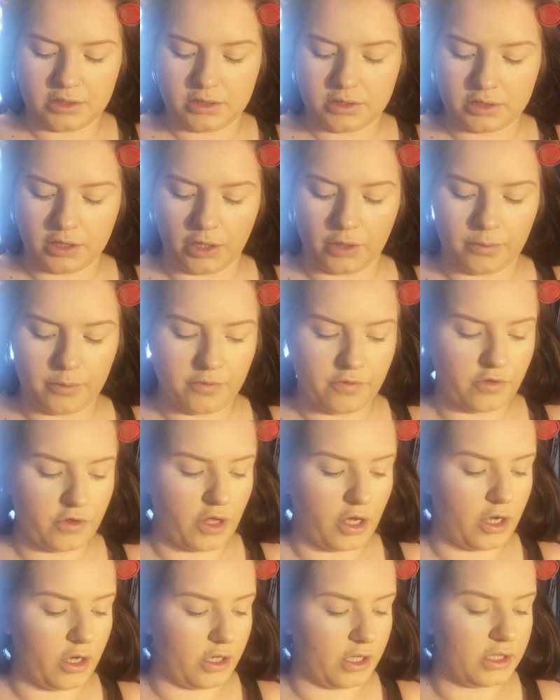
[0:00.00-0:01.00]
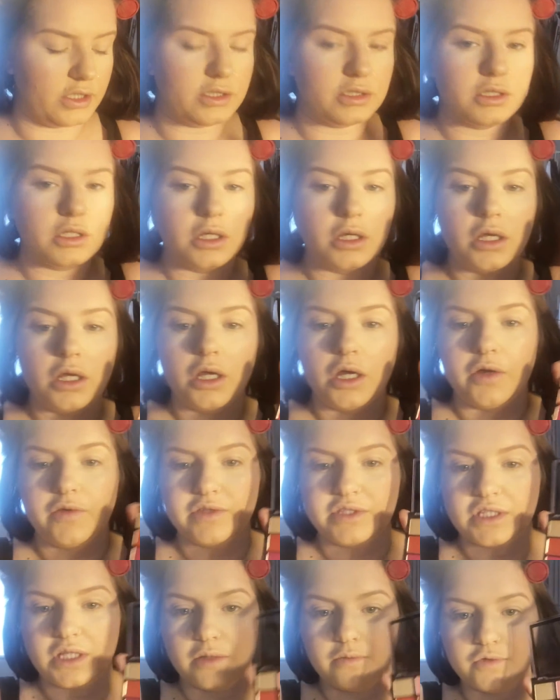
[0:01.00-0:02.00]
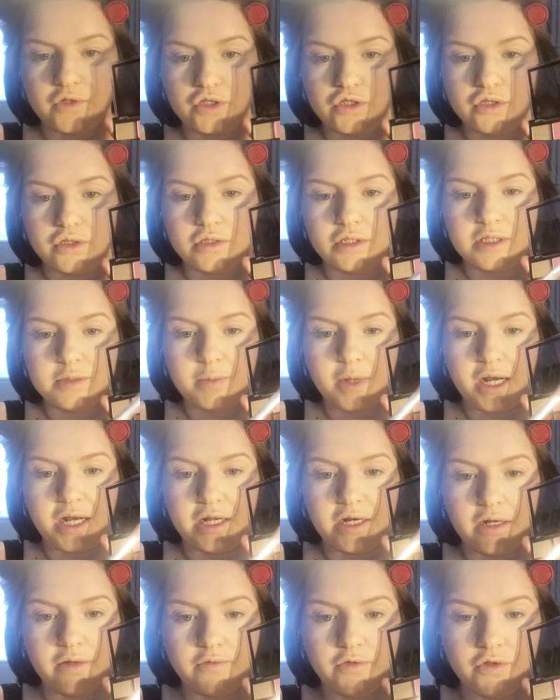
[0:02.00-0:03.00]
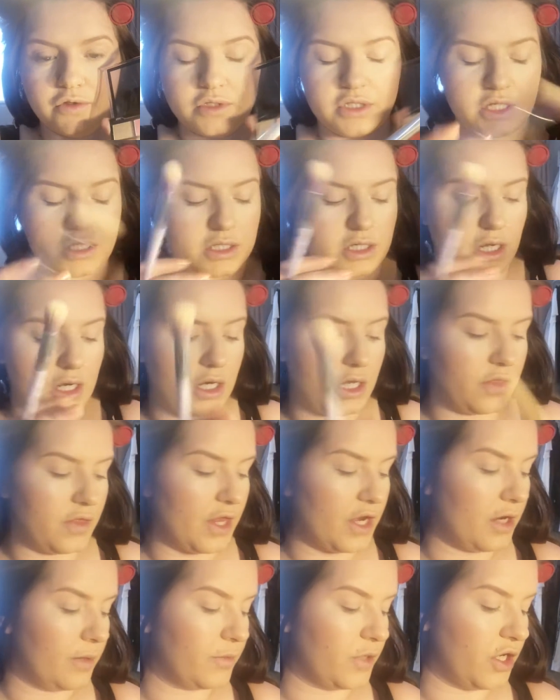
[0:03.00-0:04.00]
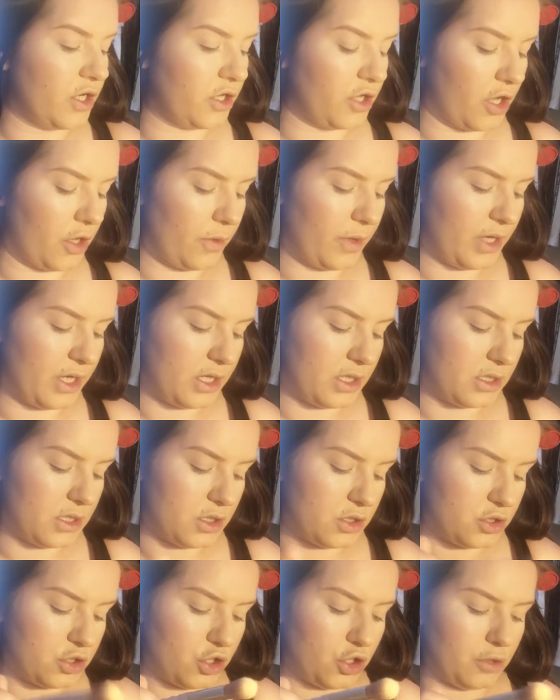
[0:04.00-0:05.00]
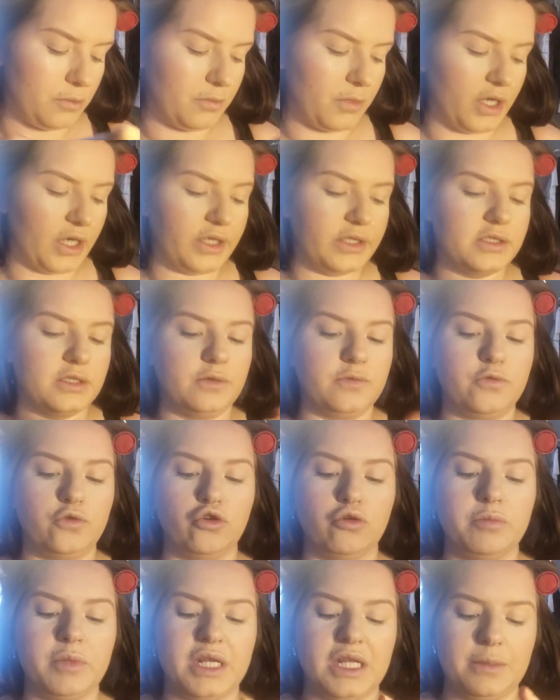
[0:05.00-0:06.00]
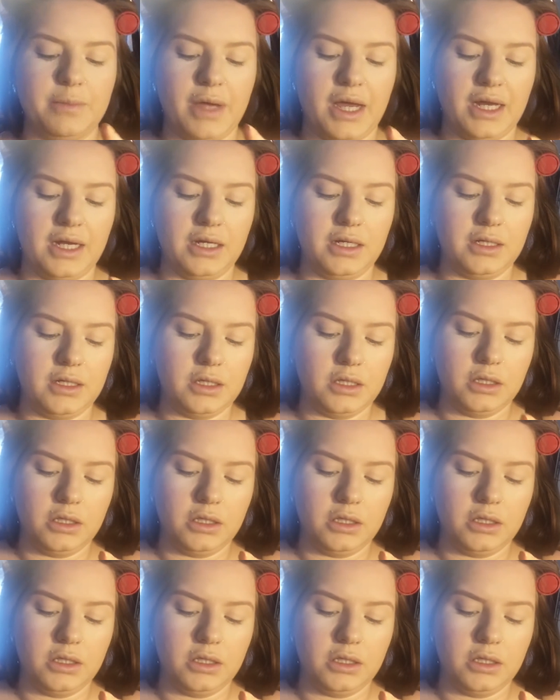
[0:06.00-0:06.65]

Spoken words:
So for the eyes, obviously I've just used this palette and I've used this colour. Then I'm going to go into my Sephora mini palette.